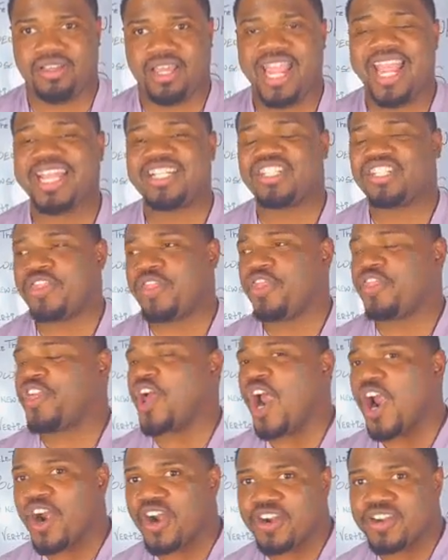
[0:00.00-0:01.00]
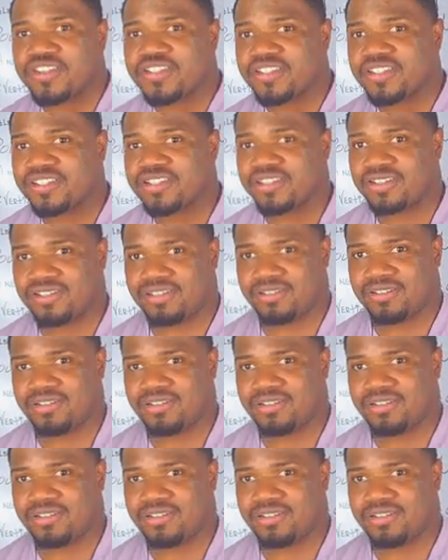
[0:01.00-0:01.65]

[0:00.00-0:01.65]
It's theirs.